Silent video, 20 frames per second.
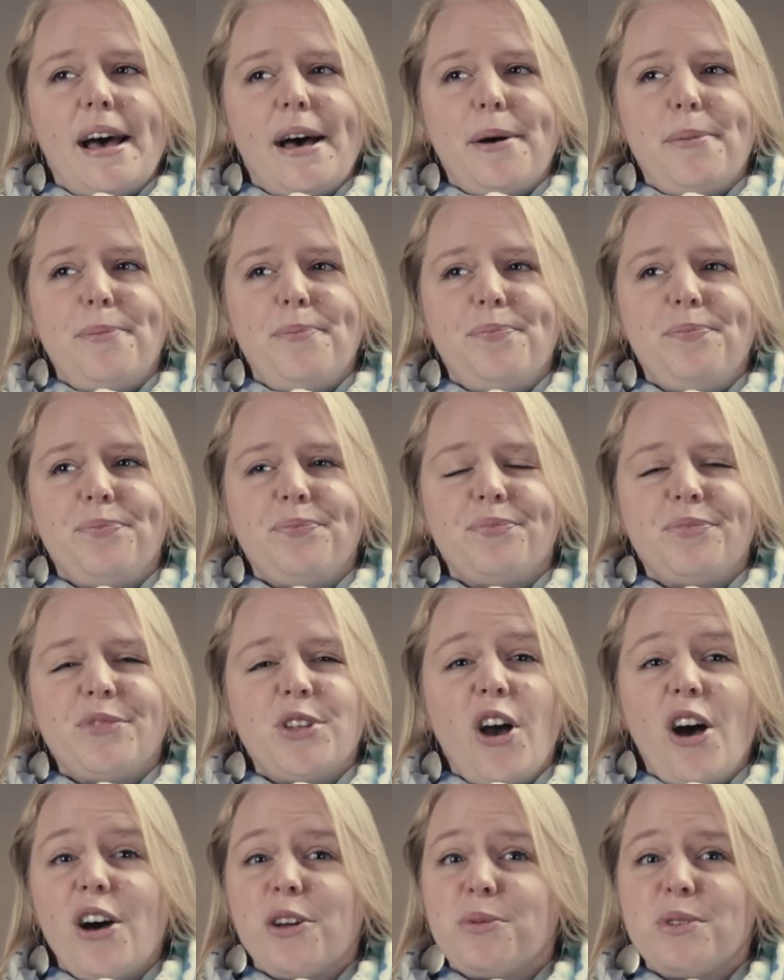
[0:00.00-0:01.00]

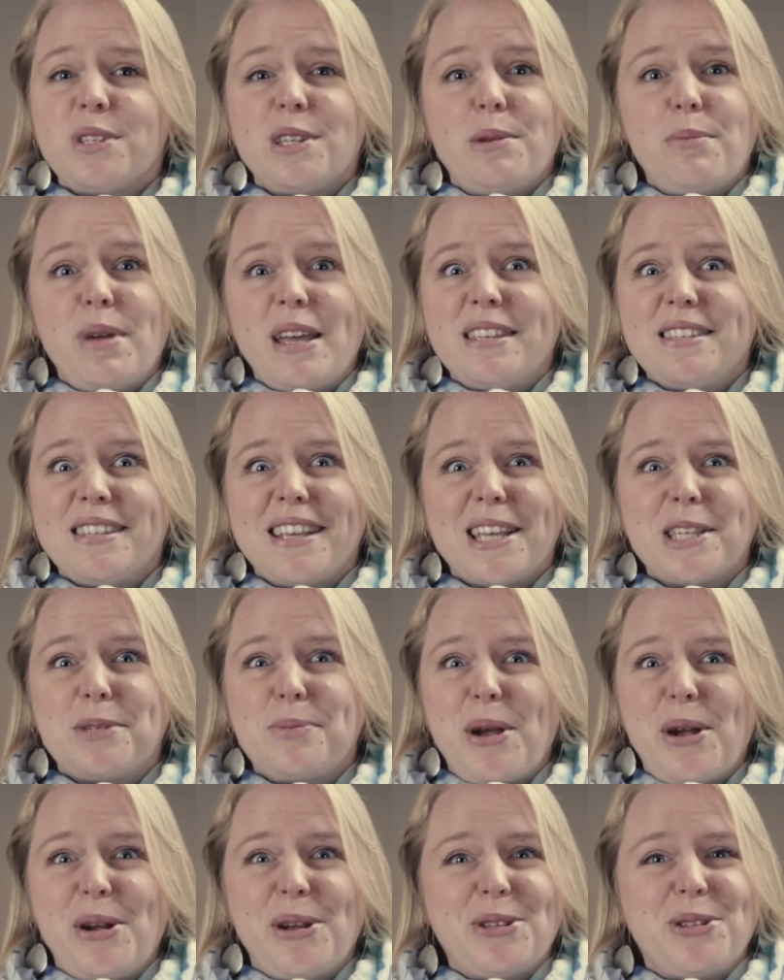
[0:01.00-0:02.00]
It was an amazing
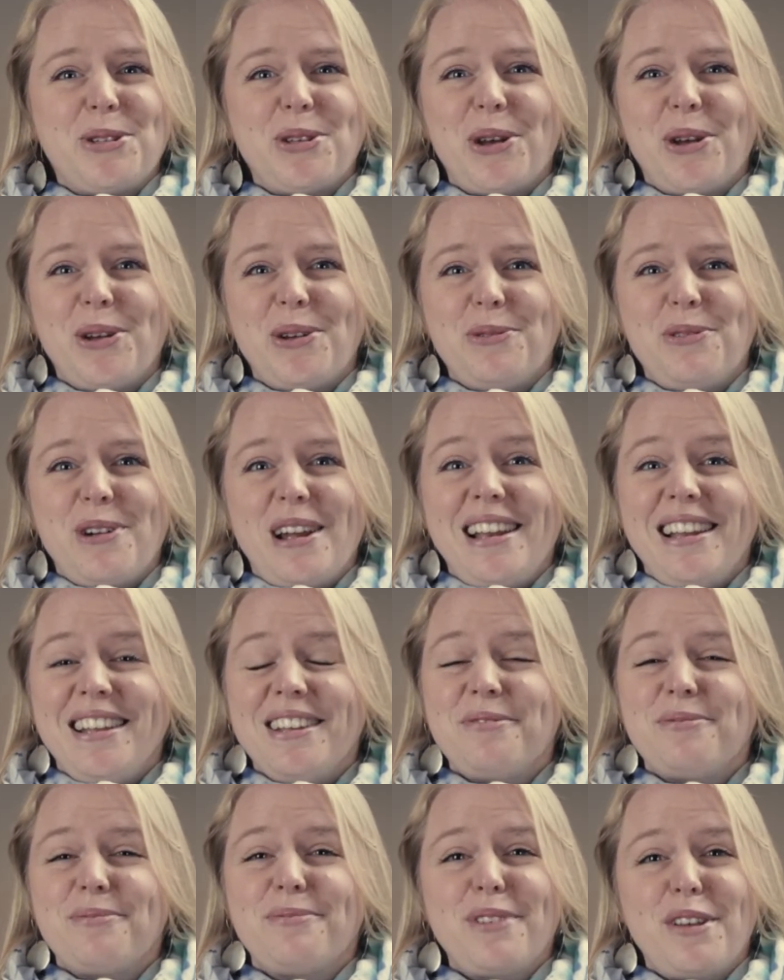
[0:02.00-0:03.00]
experience. So
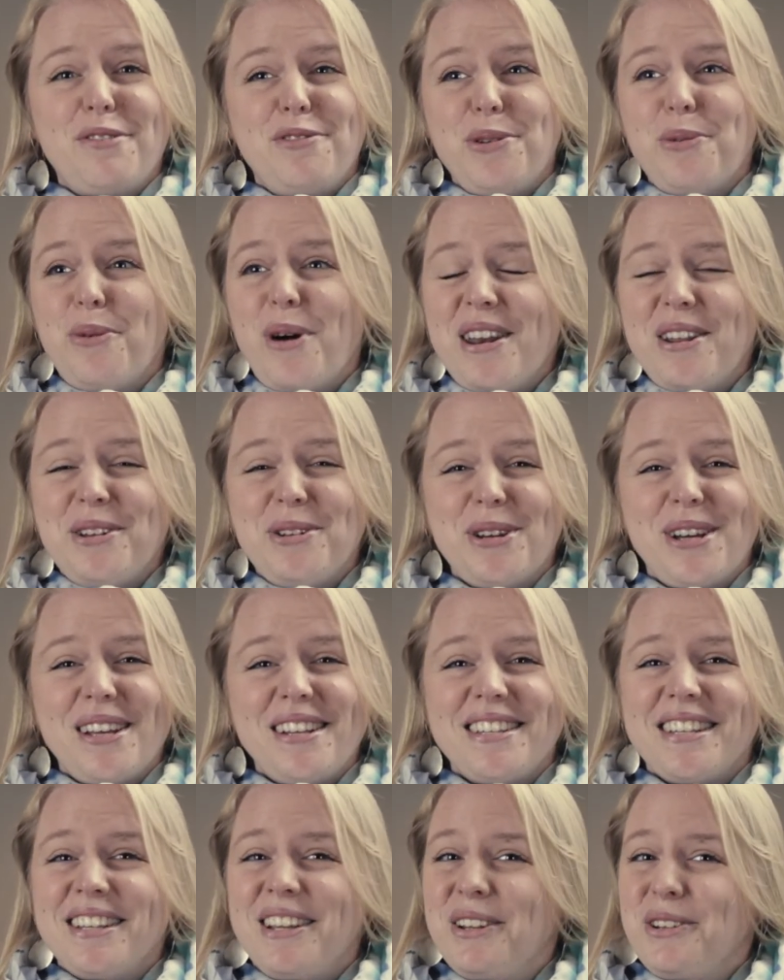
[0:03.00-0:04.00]
really, if you want to do
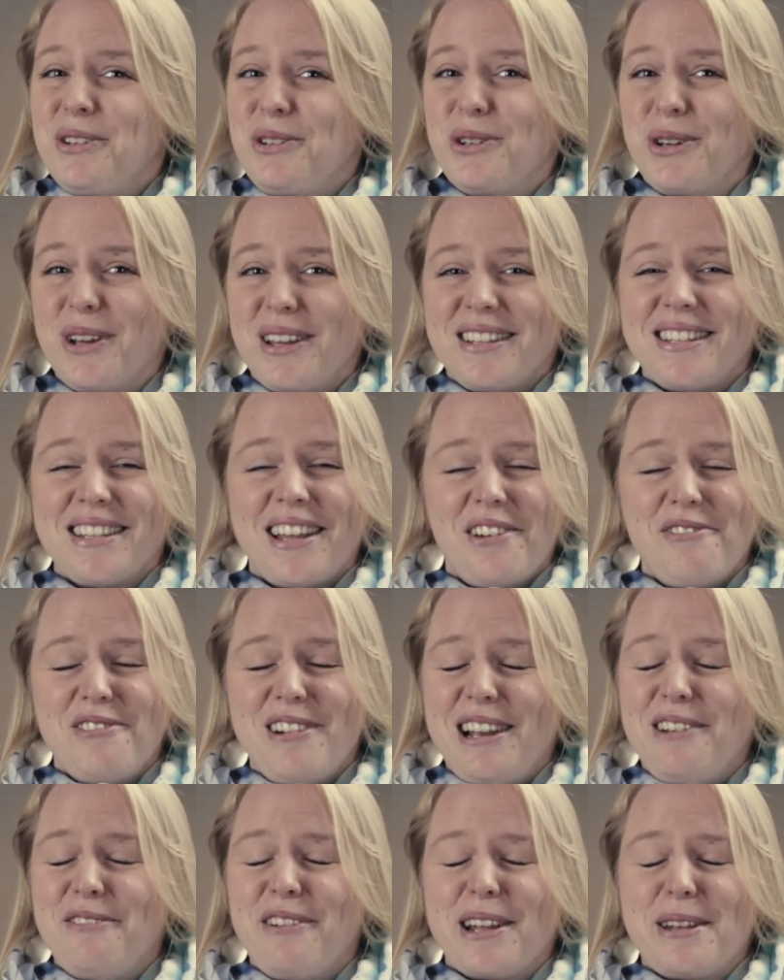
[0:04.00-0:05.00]
it, do it. I
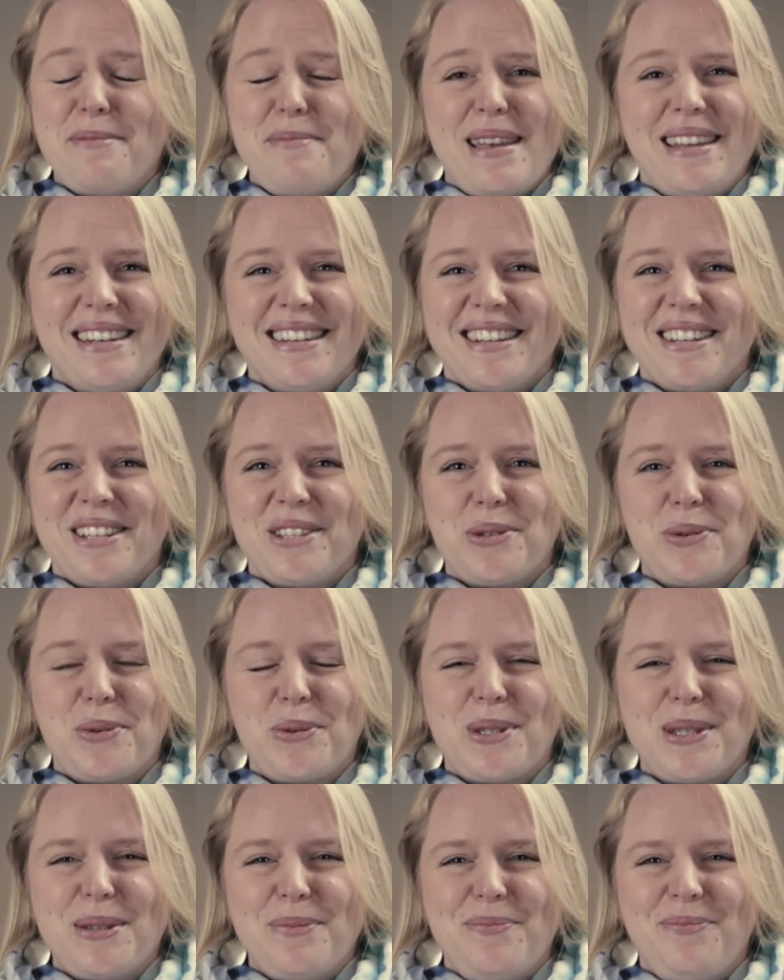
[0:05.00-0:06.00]
really recommend it. It's
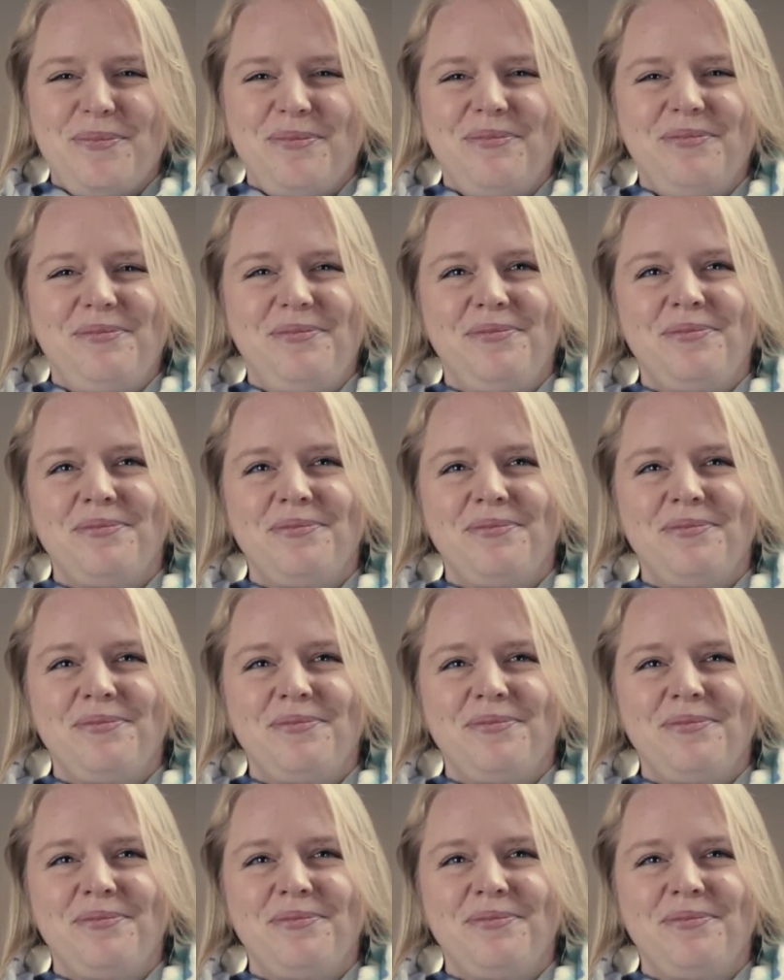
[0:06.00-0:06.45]
awesome.